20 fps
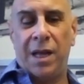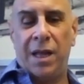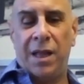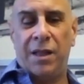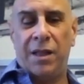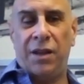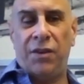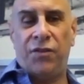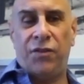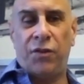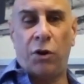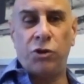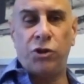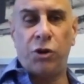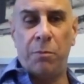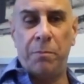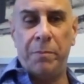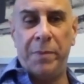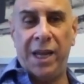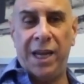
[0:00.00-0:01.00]

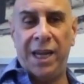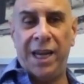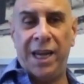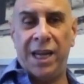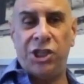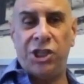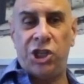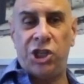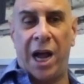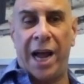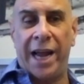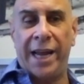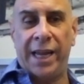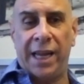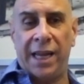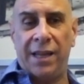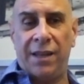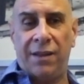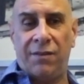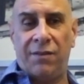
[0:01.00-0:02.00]
social media
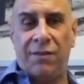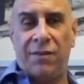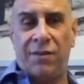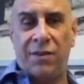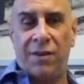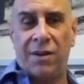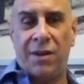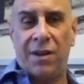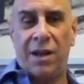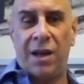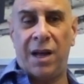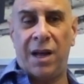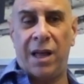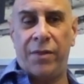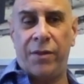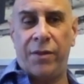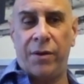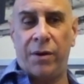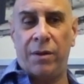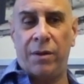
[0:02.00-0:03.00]
giants,
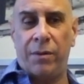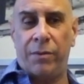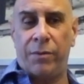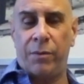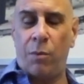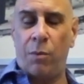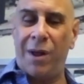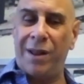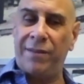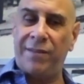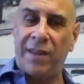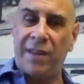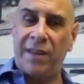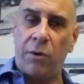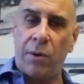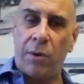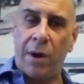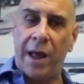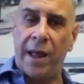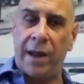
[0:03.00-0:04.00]
the ones that
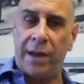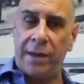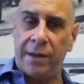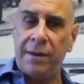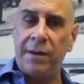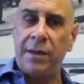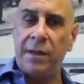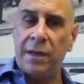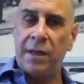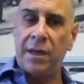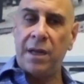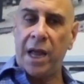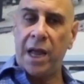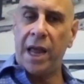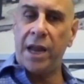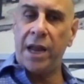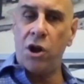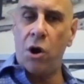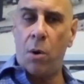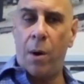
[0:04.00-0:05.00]
are on
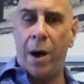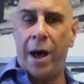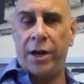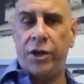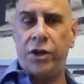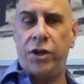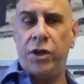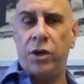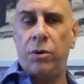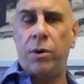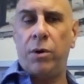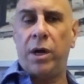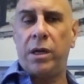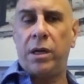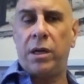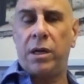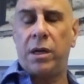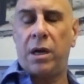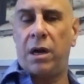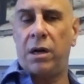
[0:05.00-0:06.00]
and know how to do
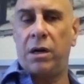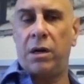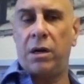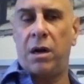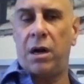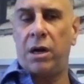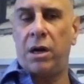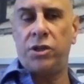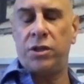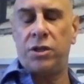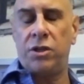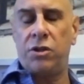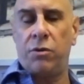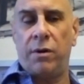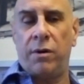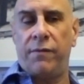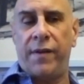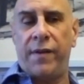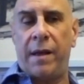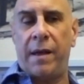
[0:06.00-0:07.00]
it, are just
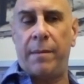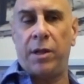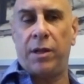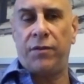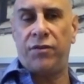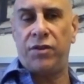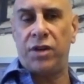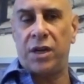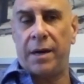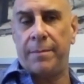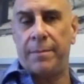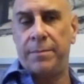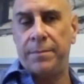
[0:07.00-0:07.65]
doing a fabulous job.